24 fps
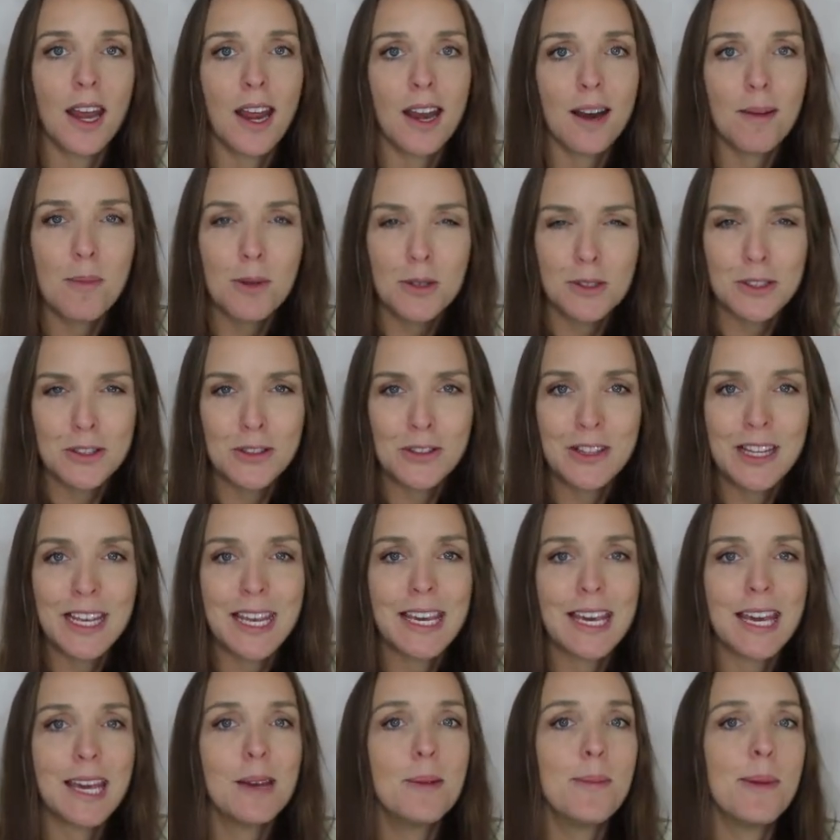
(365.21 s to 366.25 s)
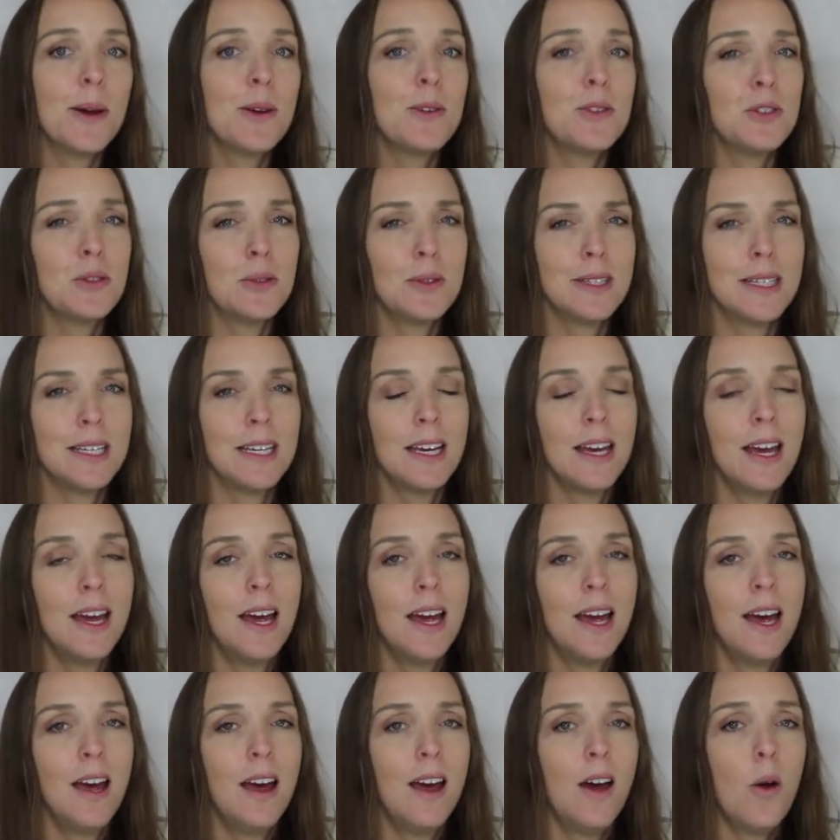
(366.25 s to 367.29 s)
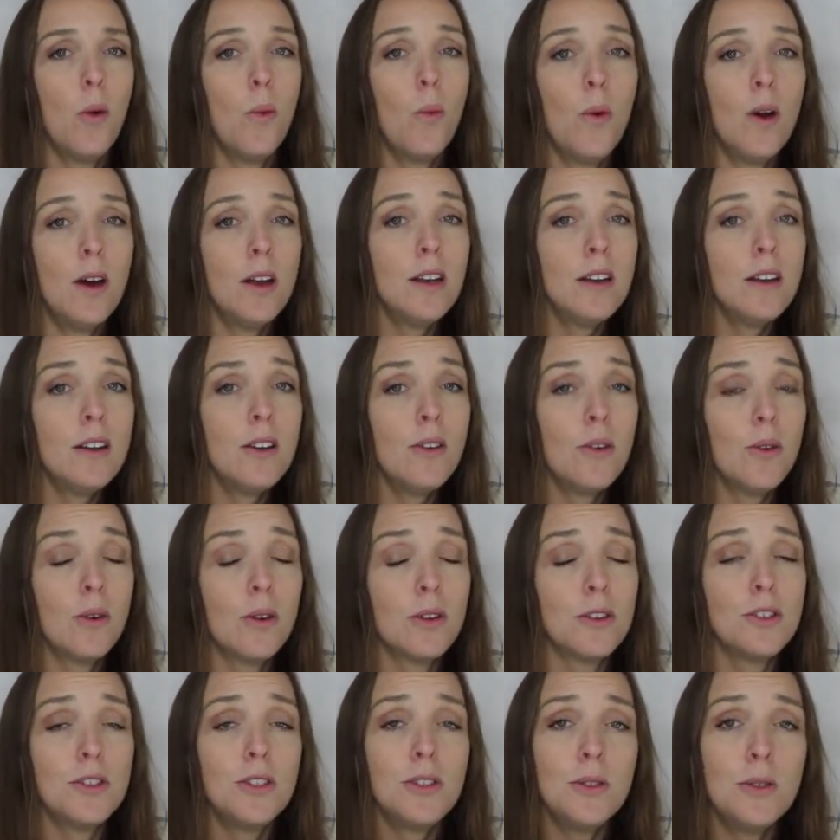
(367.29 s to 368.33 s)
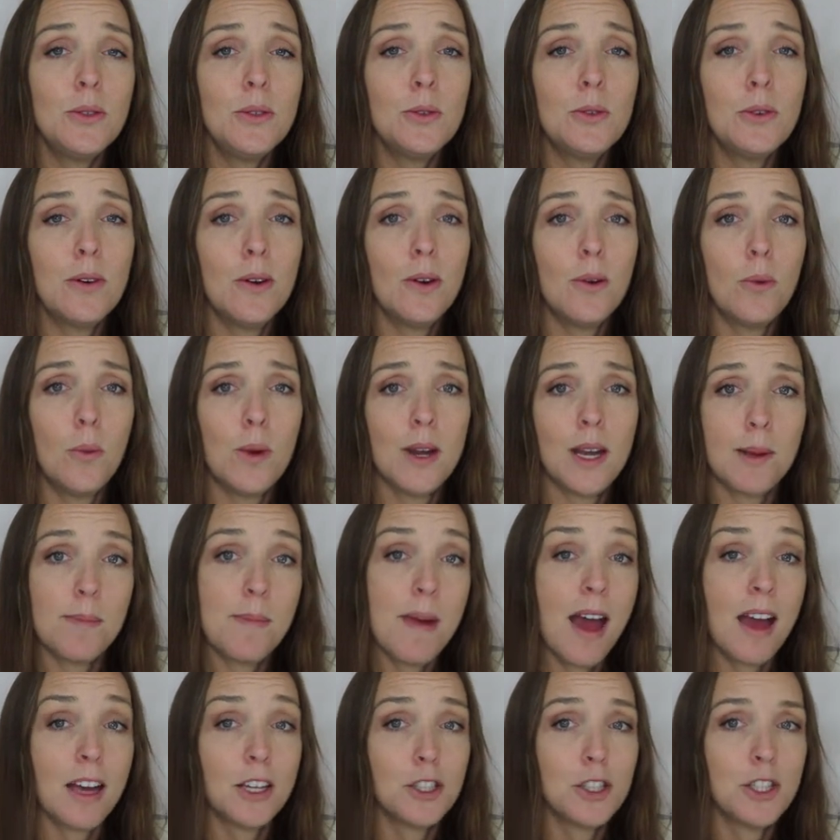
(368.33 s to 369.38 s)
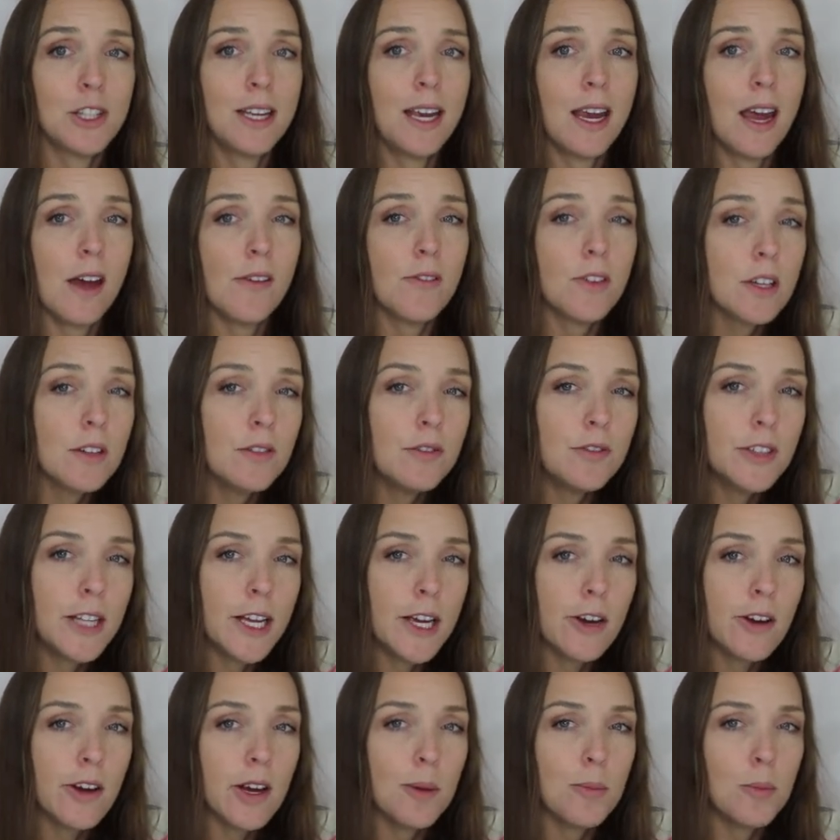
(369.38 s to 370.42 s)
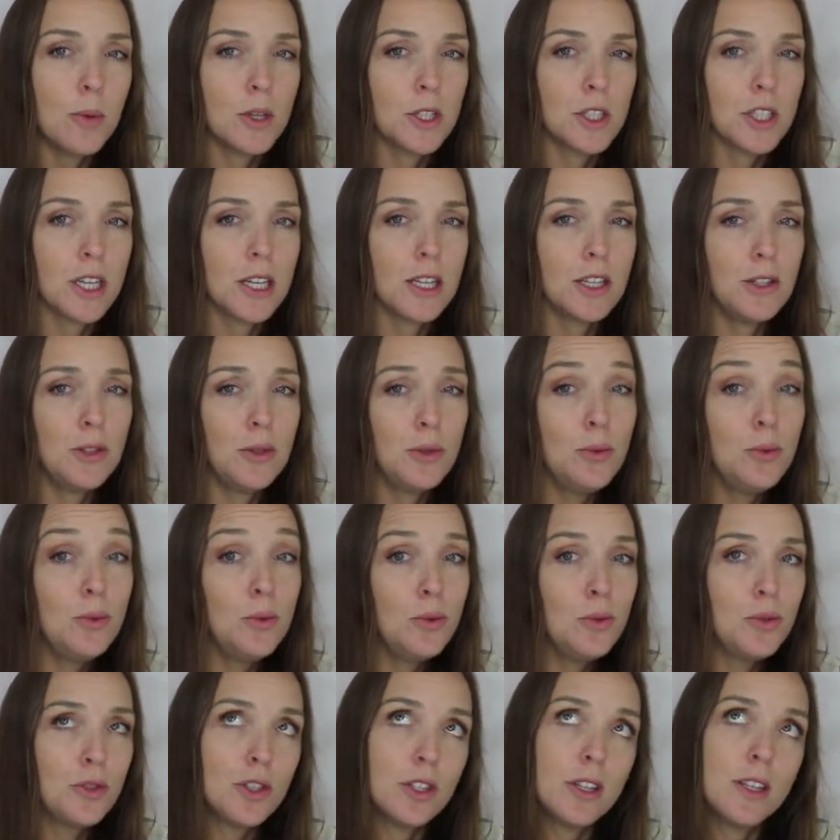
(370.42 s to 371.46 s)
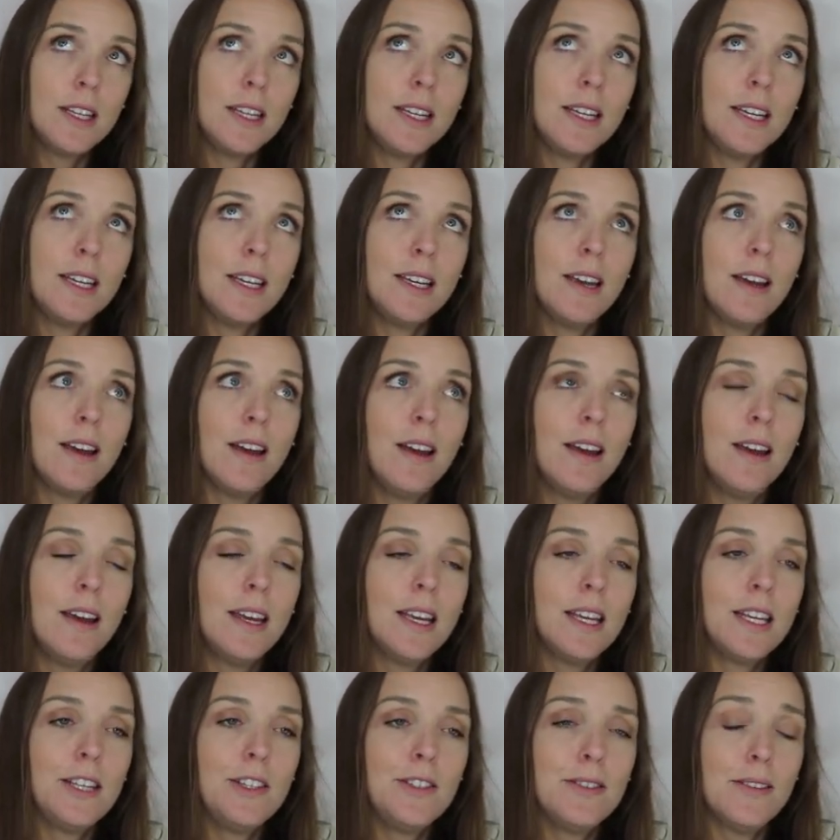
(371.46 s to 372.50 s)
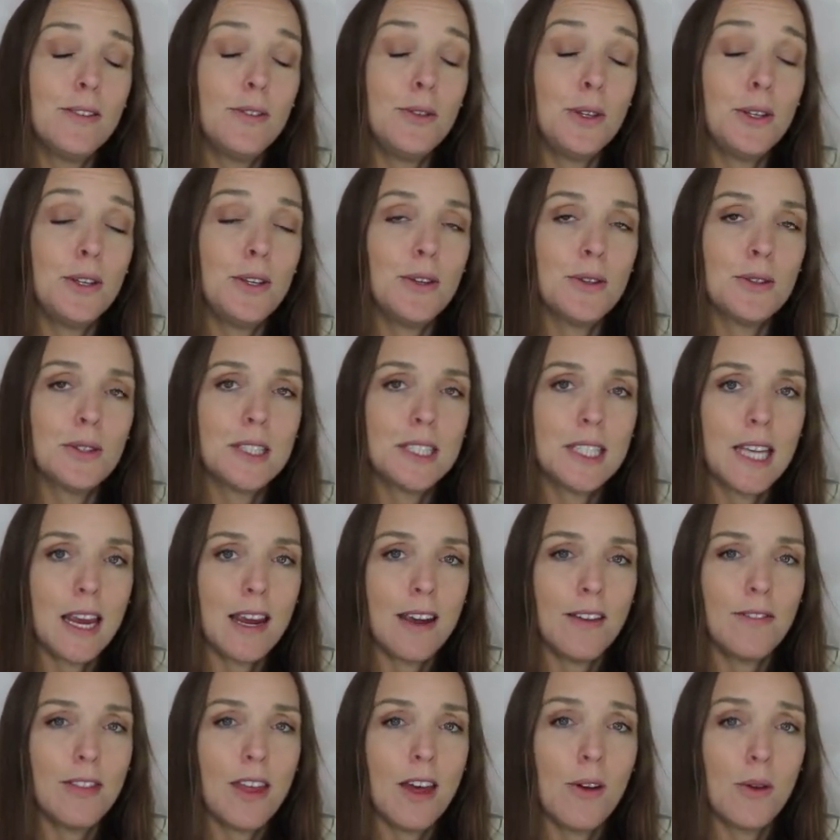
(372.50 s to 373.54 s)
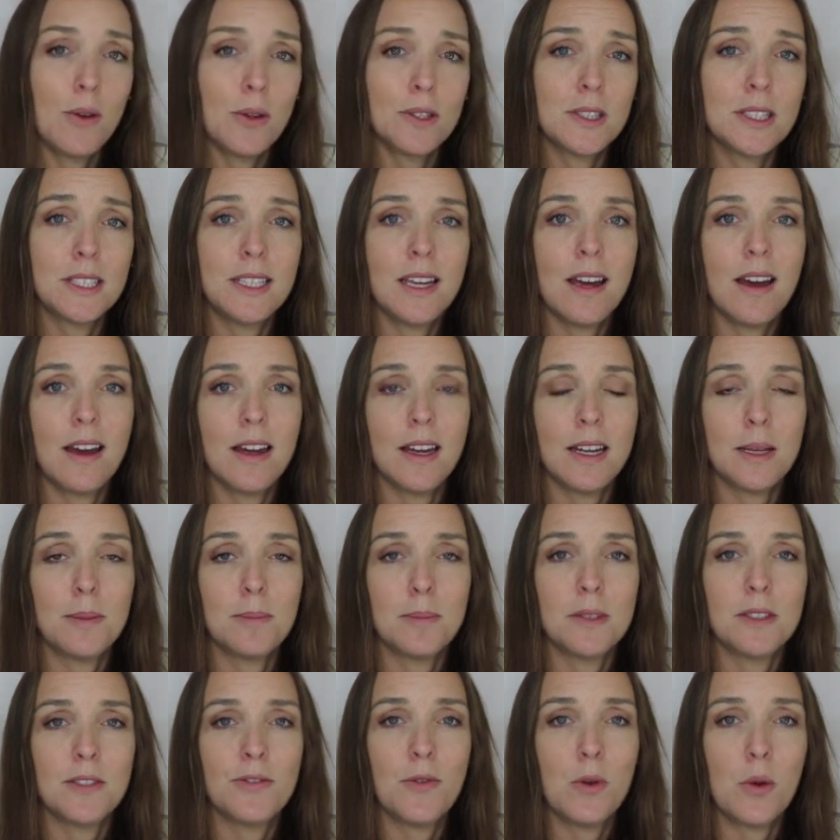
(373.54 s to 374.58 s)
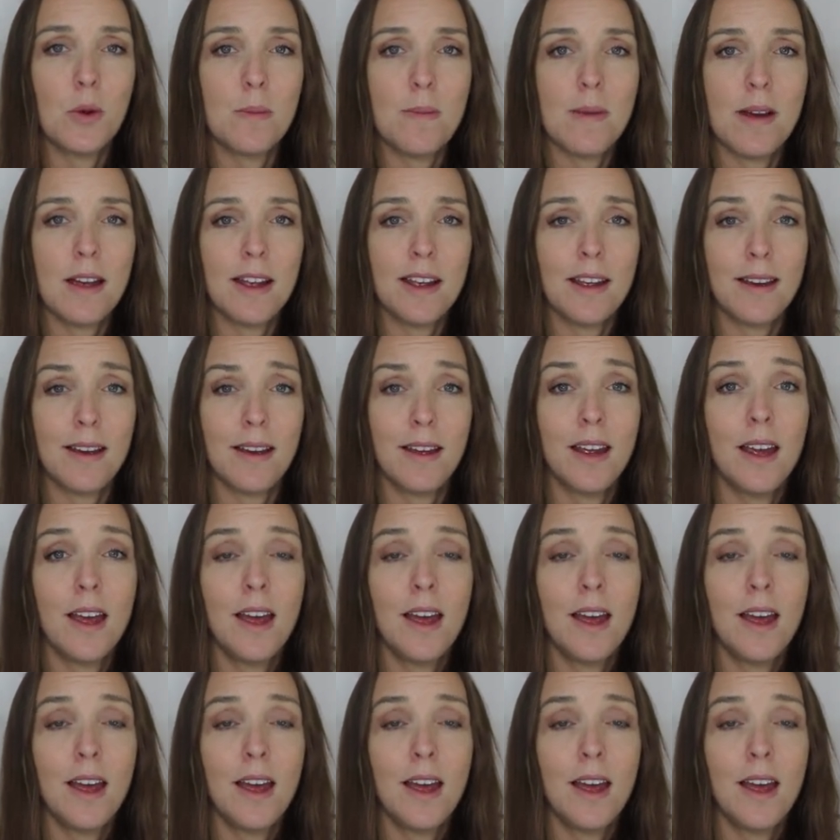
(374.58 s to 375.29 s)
And I'm also thinking about doing 1 or 2 when I'm actually having a flare-up, which I usually, you know, save those times for my